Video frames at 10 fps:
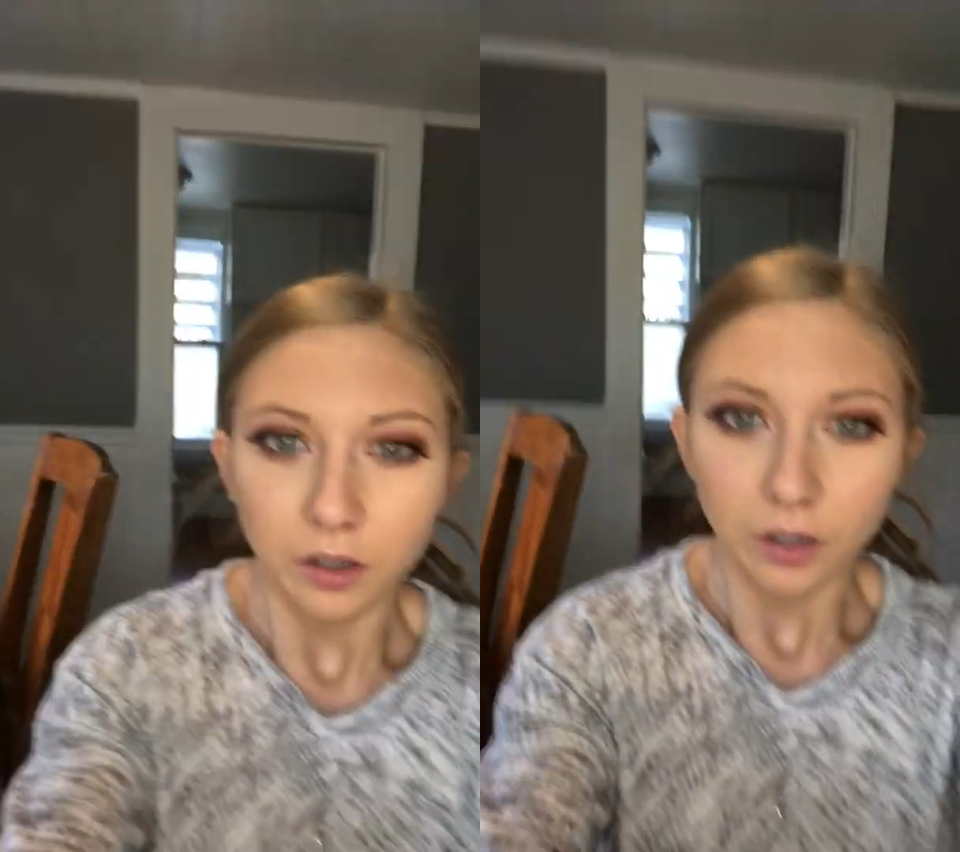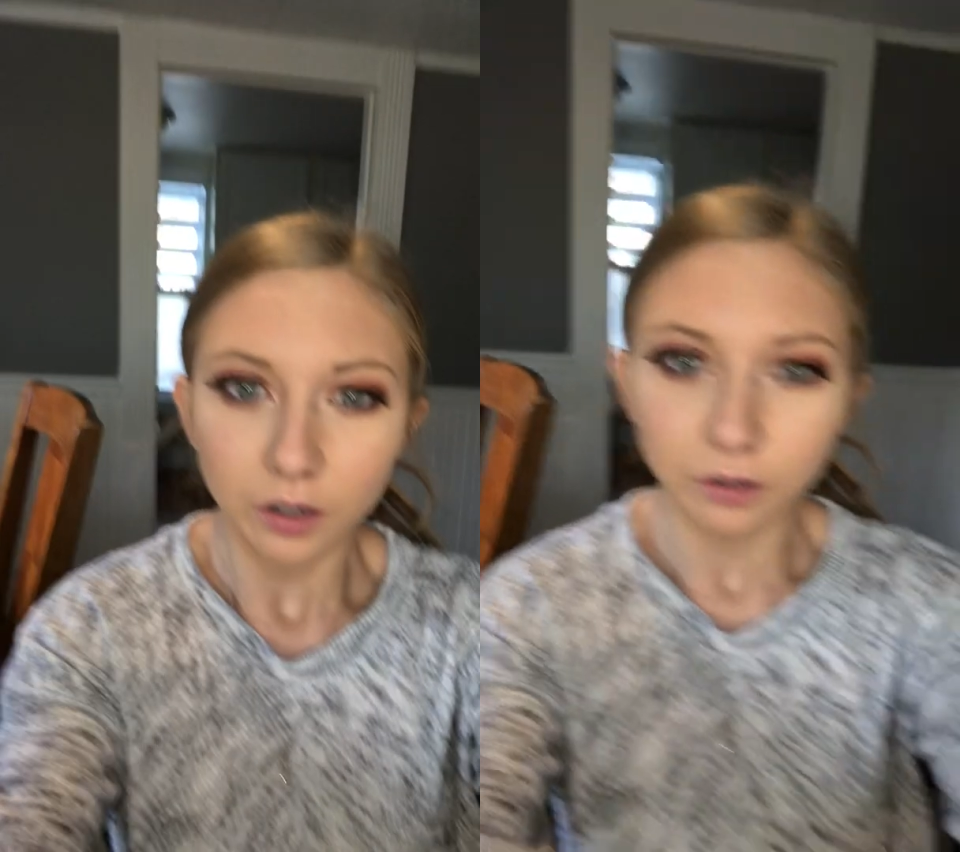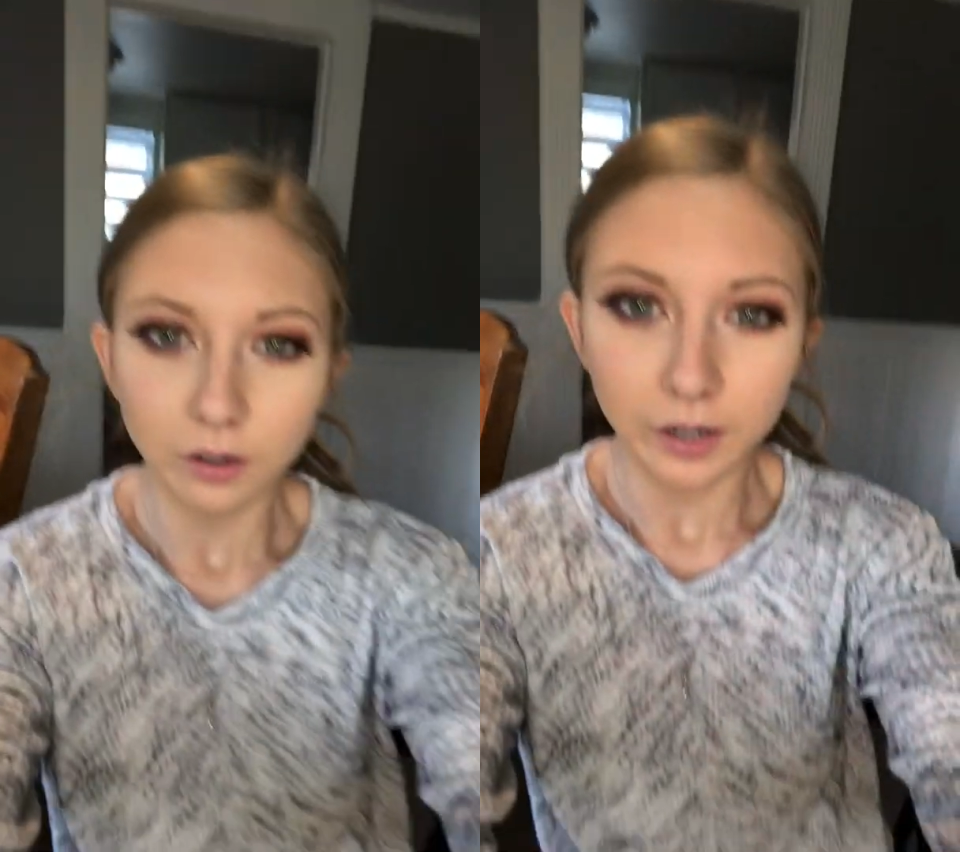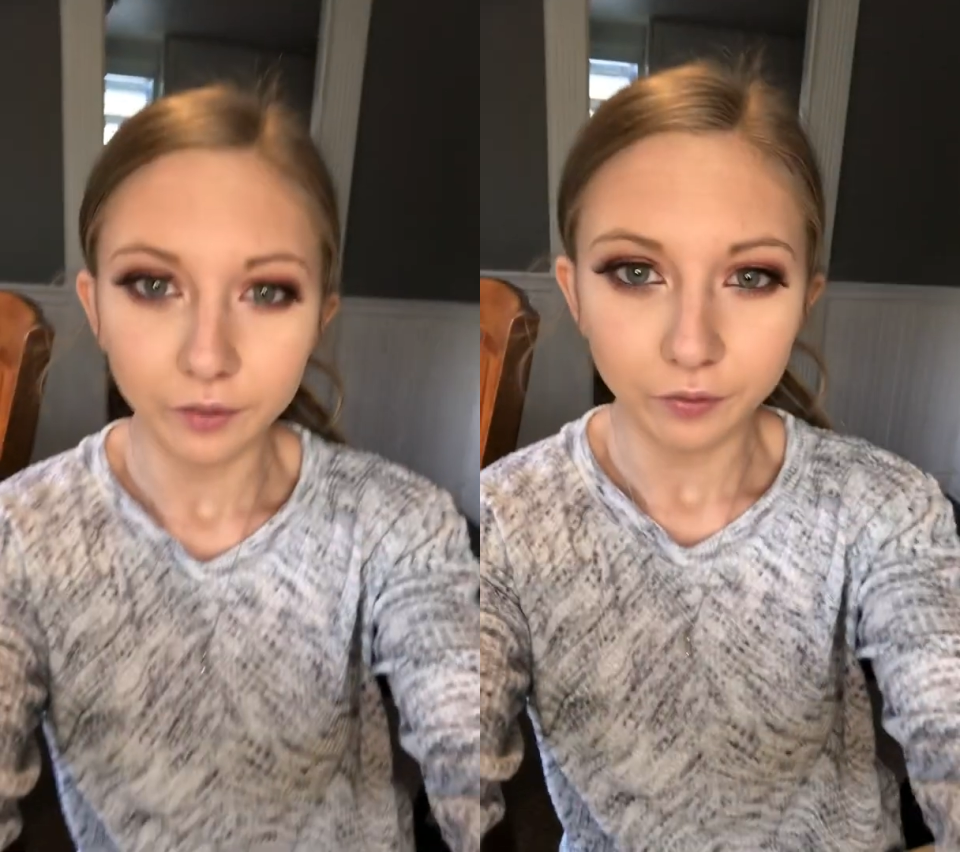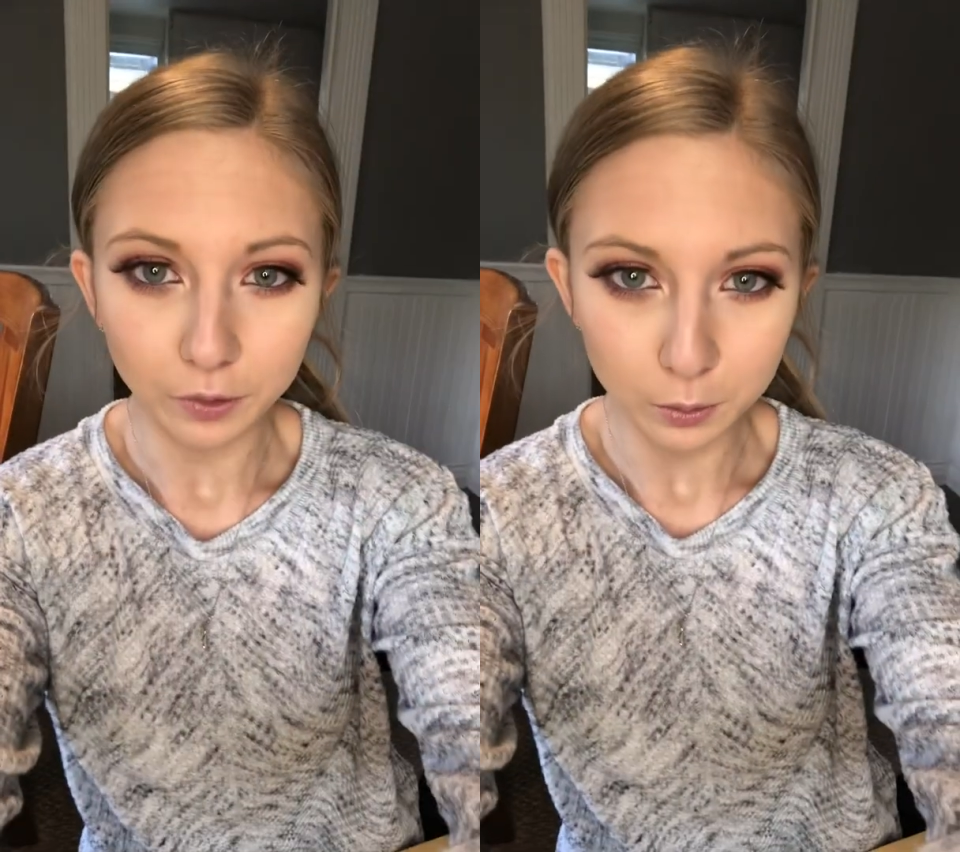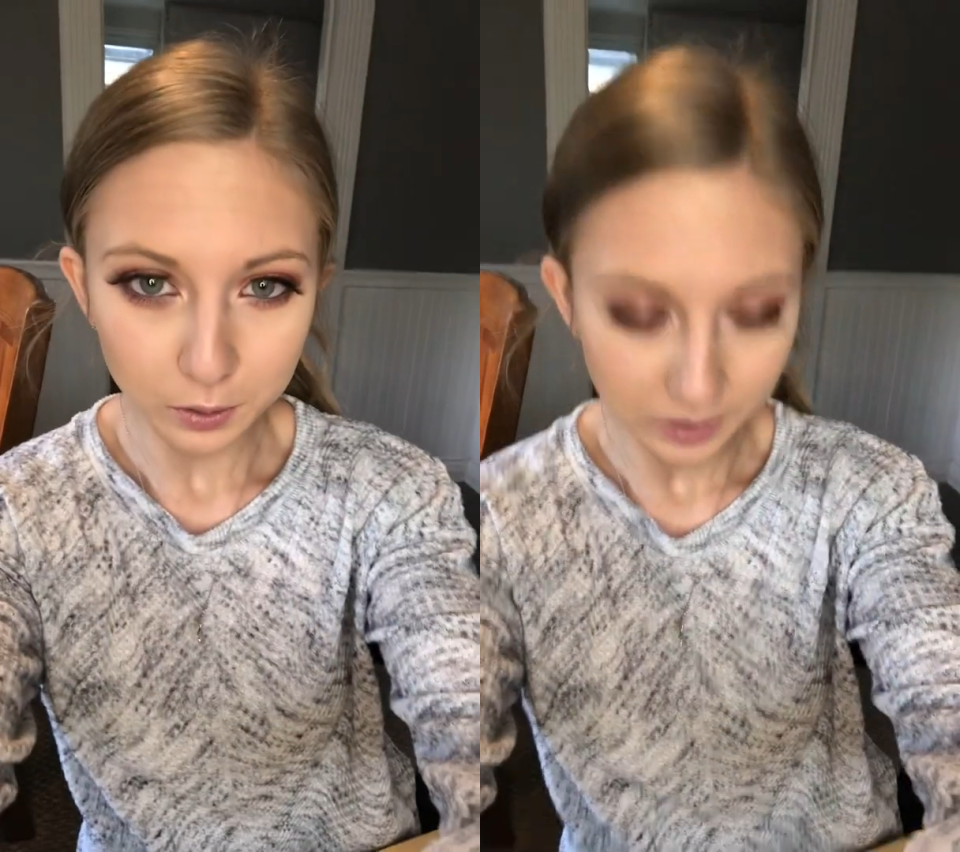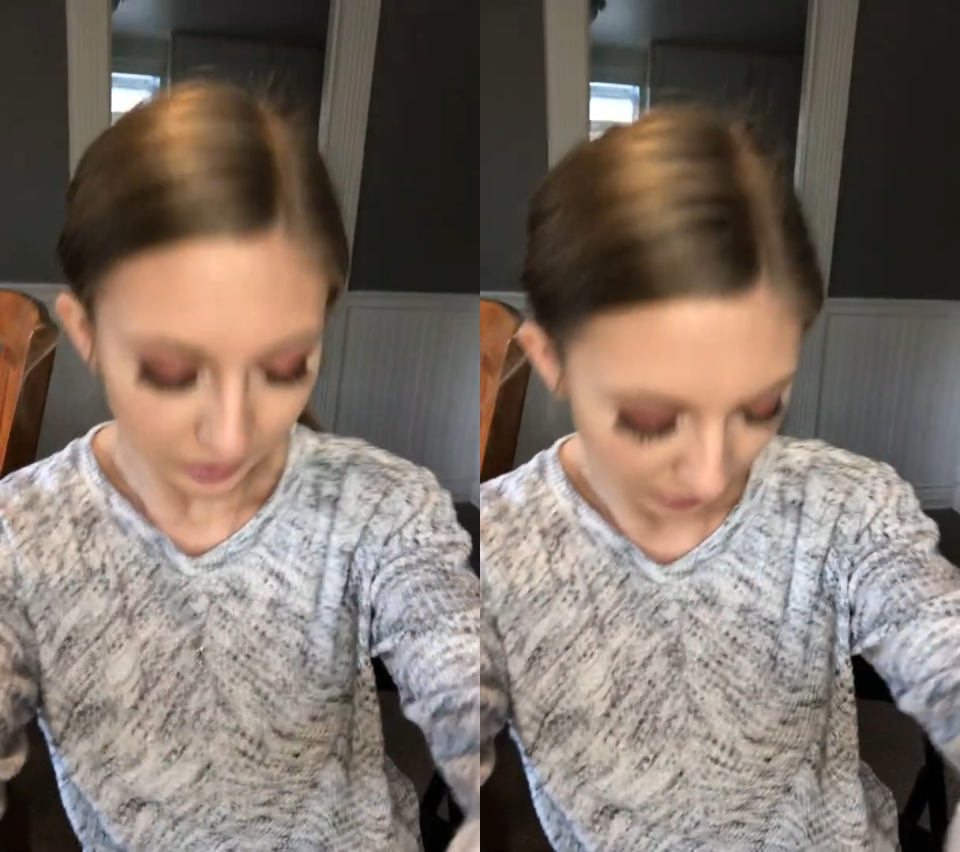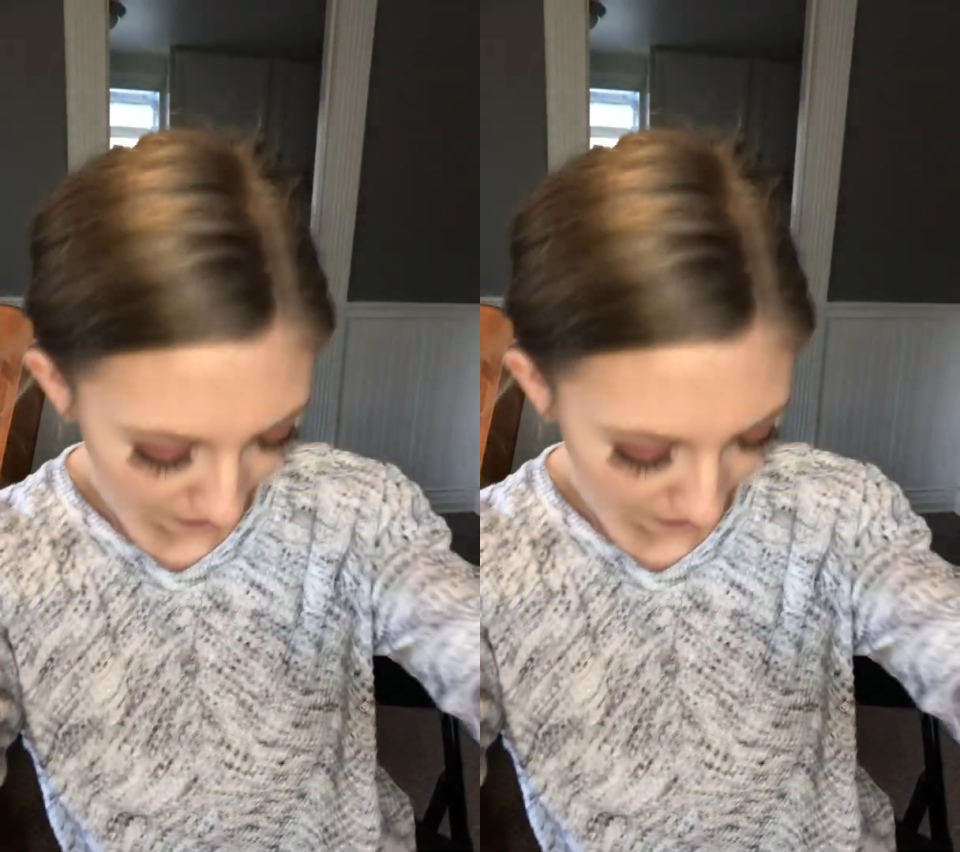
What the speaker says: All right, folks,